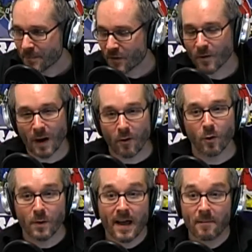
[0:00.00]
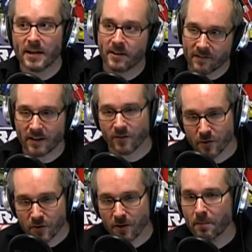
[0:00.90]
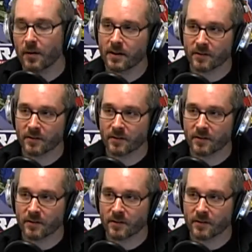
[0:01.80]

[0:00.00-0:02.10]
So how cool would that be? You'd have that social component, you